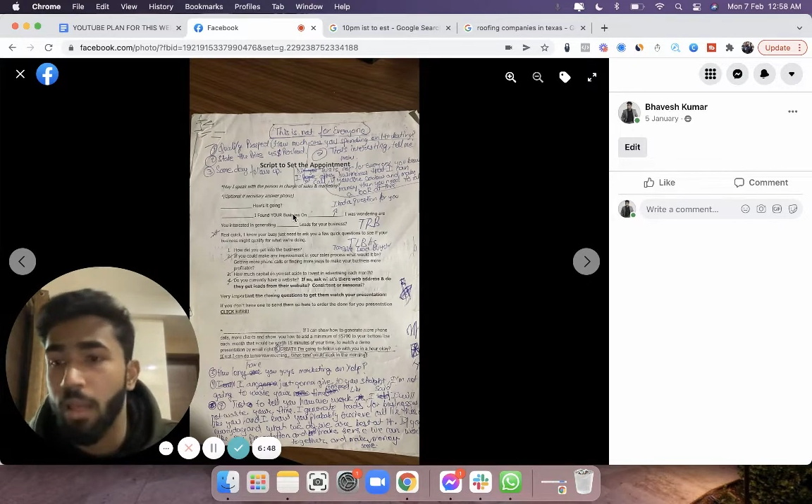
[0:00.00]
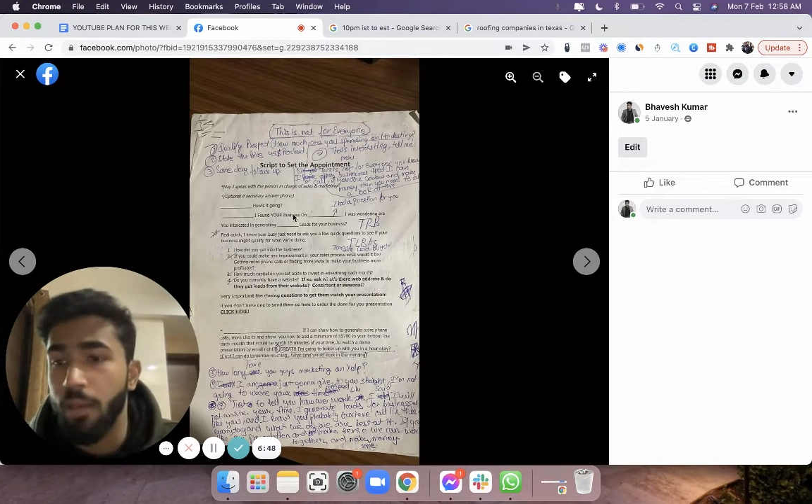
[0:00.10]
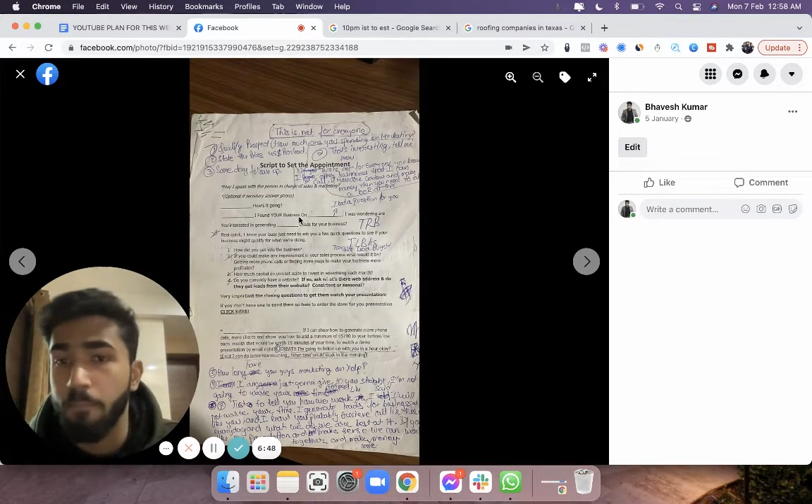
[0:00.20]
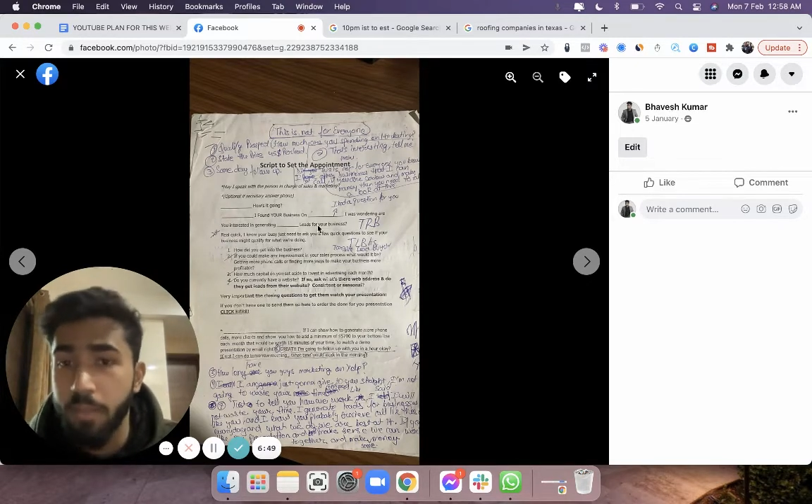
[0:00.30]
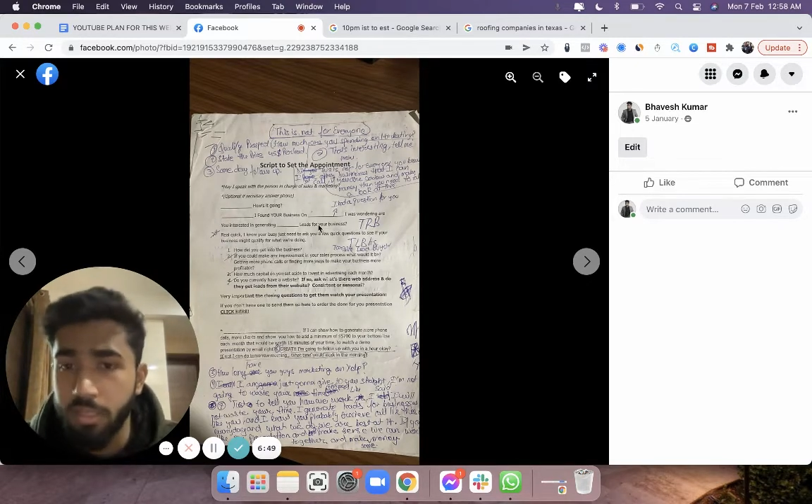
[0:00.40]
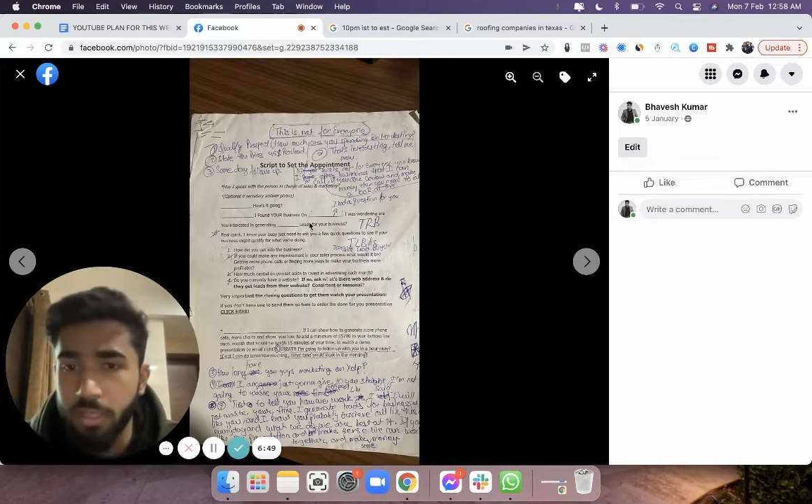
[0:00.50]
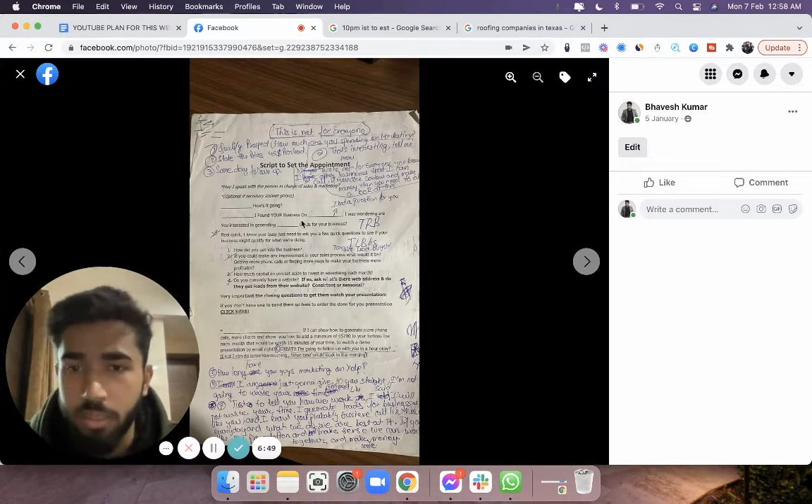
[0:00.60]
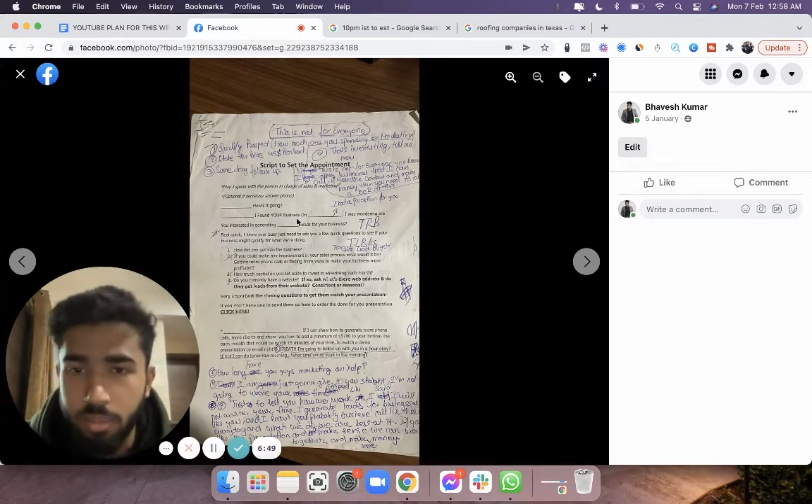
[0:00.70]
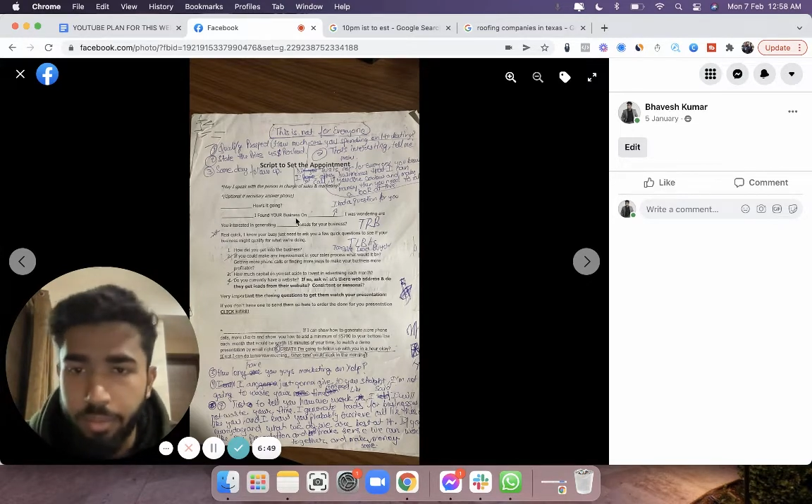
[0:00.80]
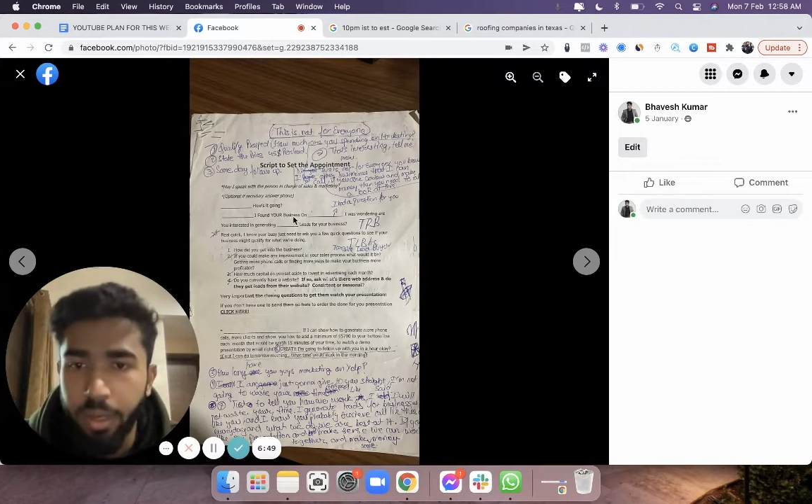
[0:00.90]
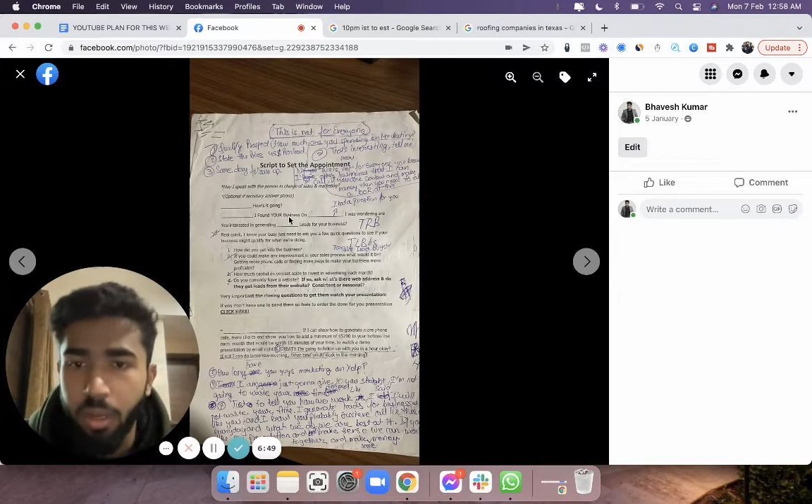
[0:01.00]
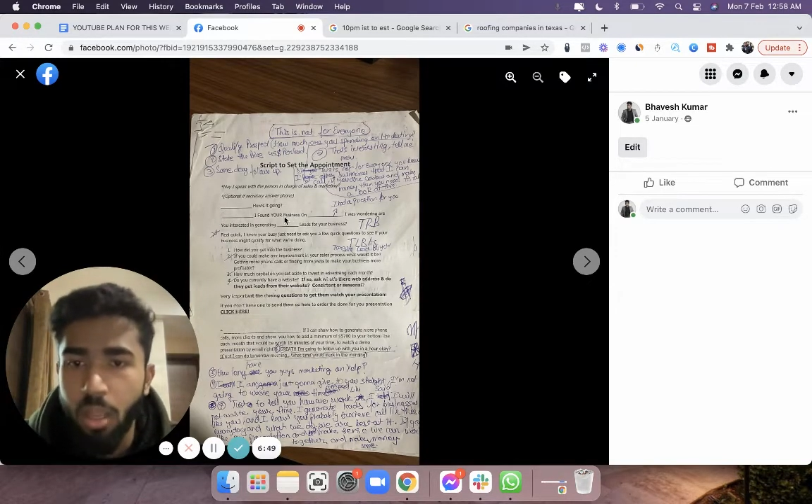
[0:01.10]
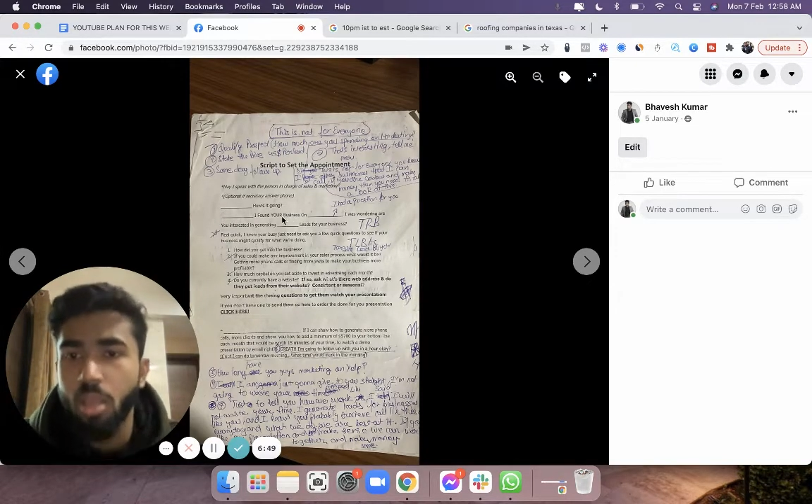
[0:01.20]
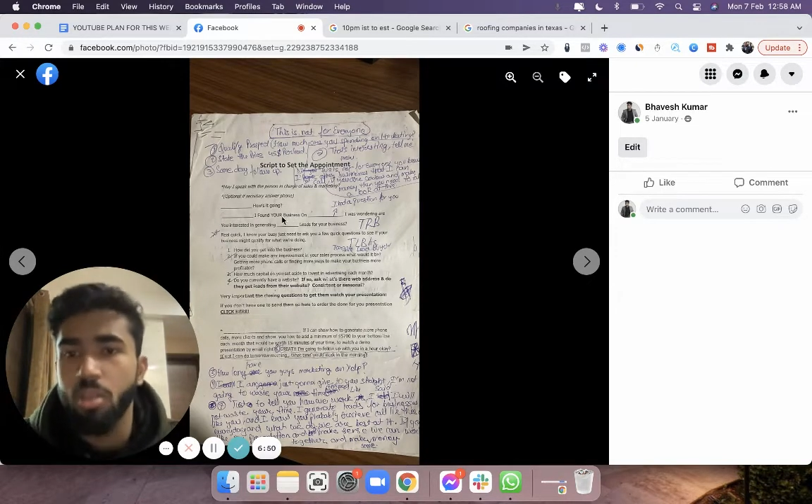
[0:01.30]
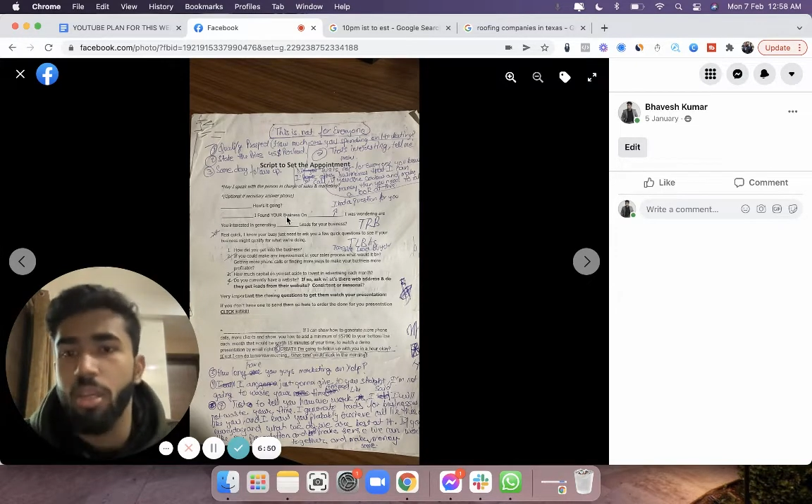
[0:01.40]
business, right?
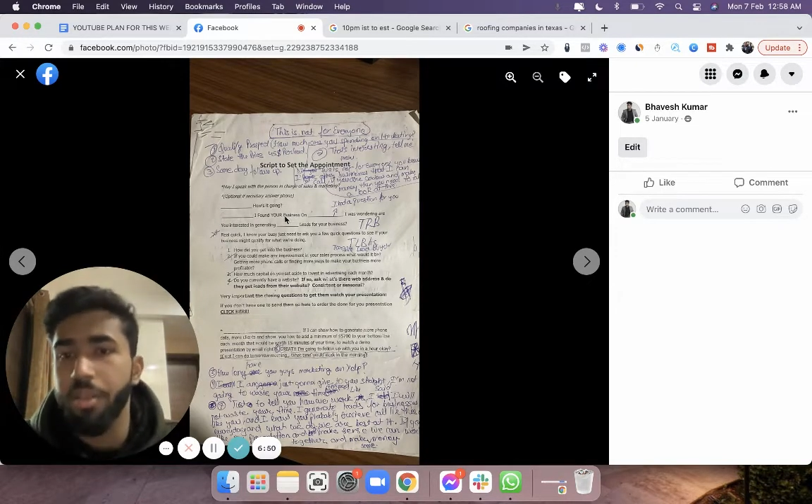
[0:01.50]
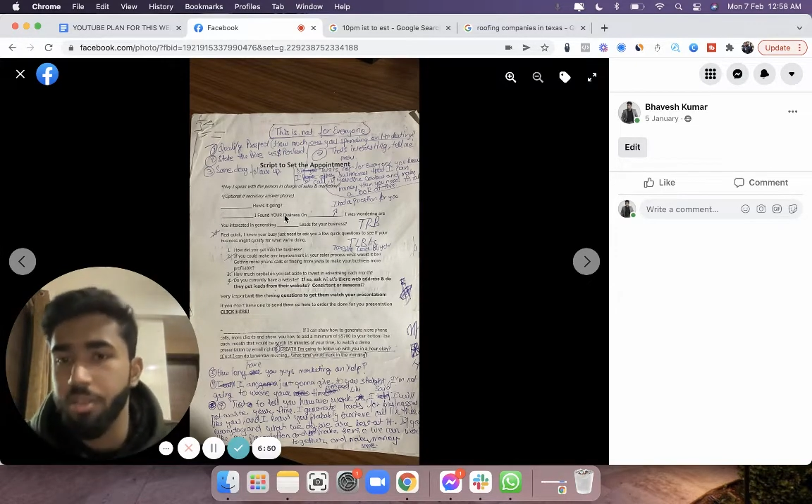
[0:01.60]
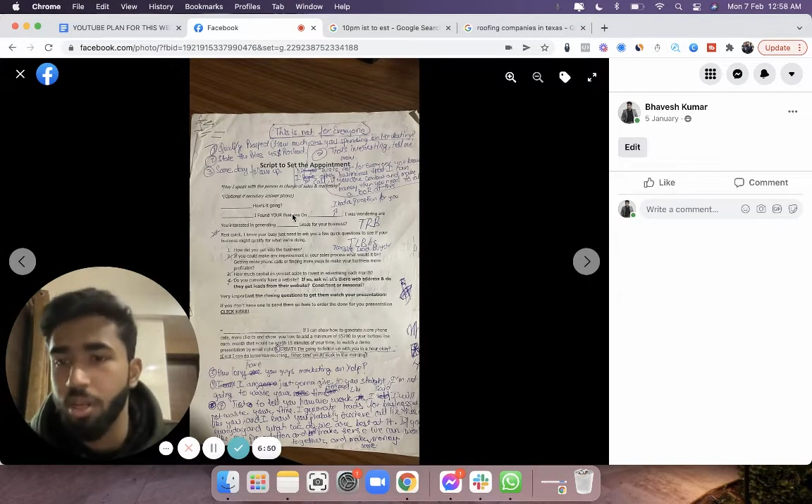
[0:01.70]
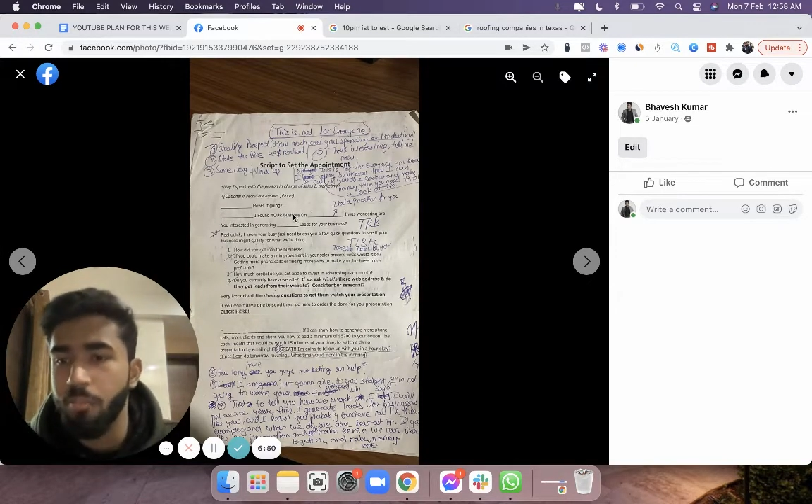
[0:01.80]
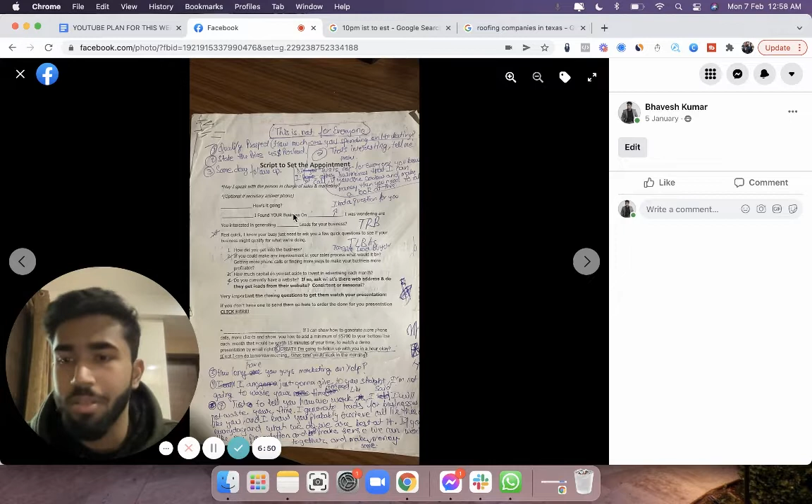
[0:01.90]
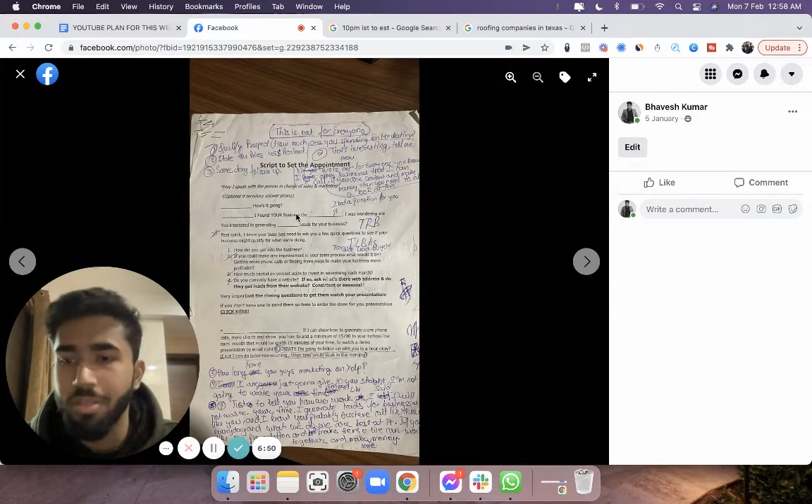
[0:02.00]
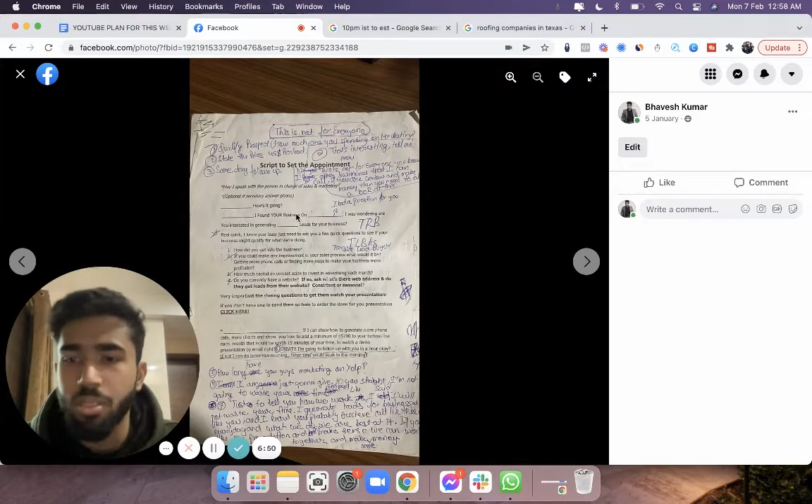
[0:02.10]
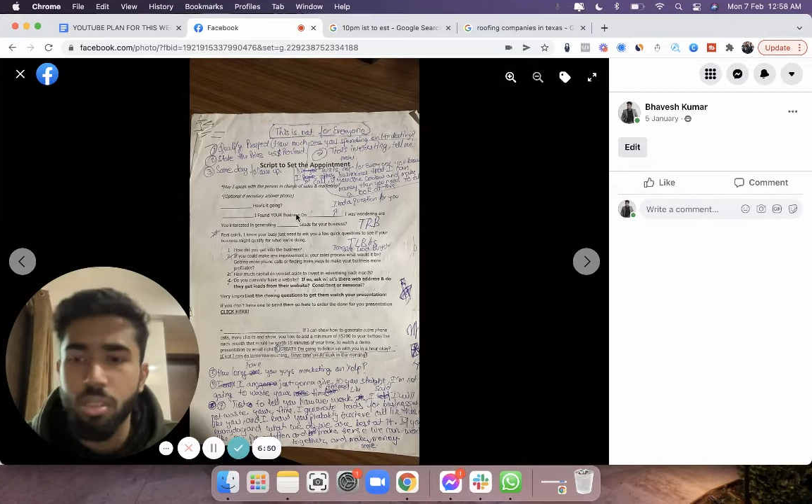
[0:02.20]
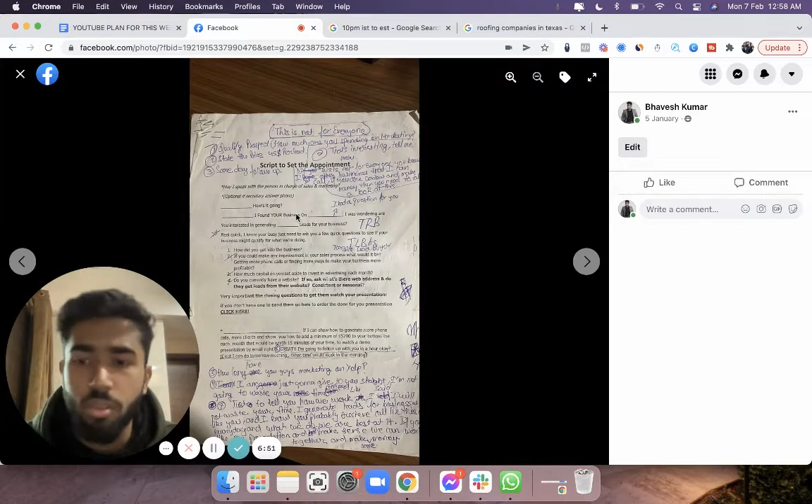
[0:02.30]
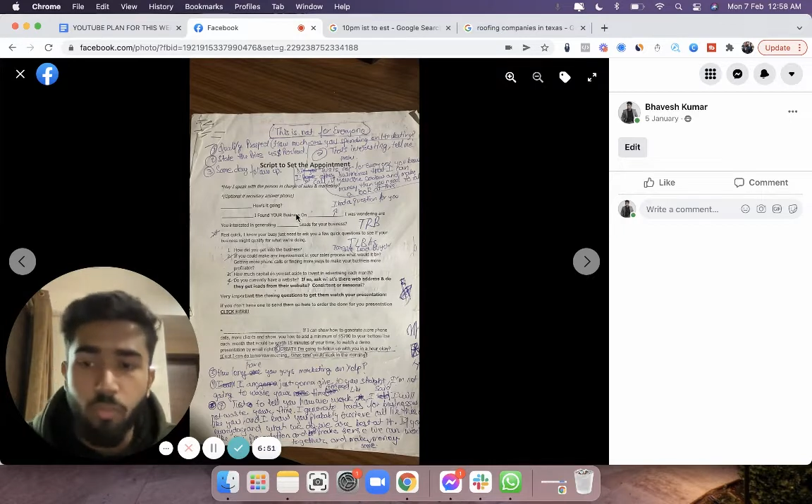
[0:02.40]
Instead of business,